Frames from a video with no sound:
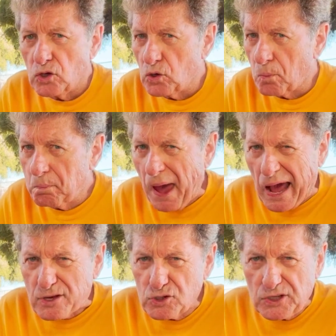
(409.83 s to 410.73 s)
your
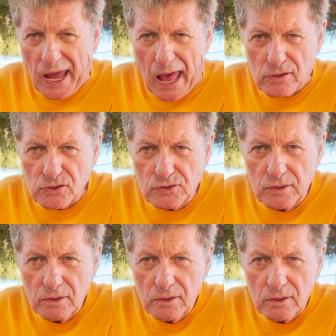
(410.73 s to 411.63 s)
back stance,
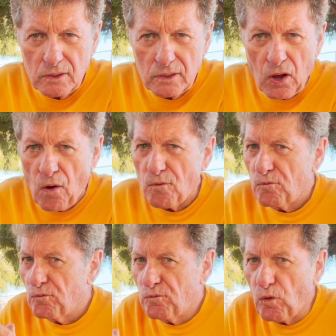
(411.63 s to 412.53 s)

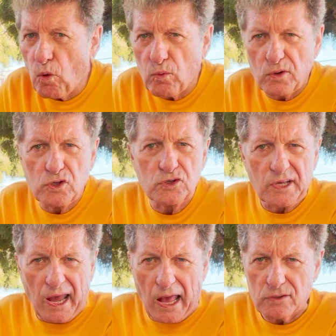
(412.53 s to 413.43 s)
forward
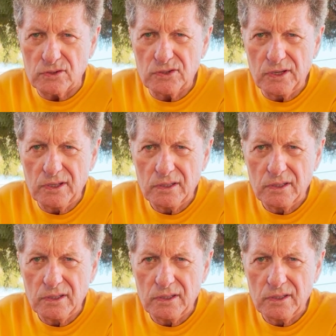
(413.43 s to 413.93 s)
stance,